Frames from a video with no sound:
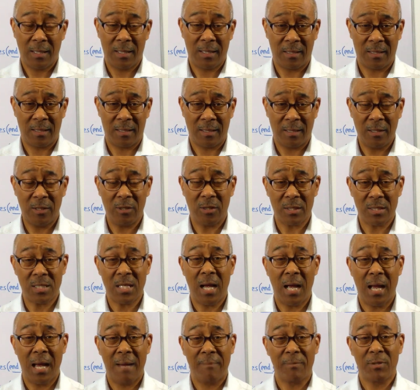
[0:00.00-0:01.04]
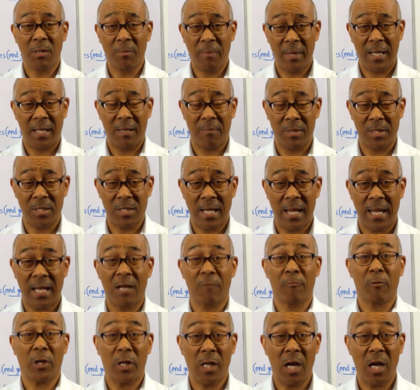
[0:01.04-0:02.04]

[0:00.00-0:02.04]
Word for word: uh, you know, time to make a mistake and